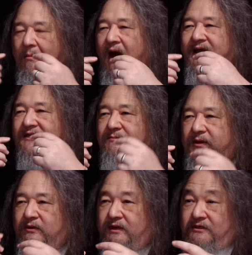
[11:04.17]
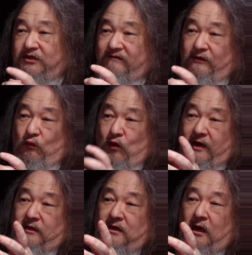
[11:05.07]
my experience of the
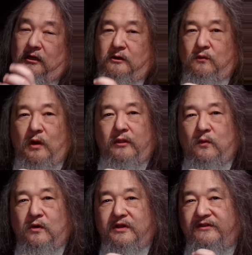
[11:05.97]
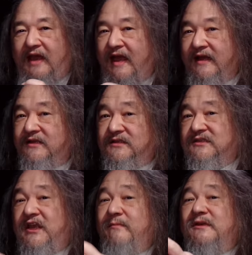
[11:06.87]
red color when the word attack is the
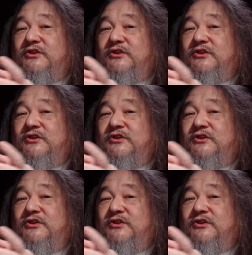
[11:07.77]
same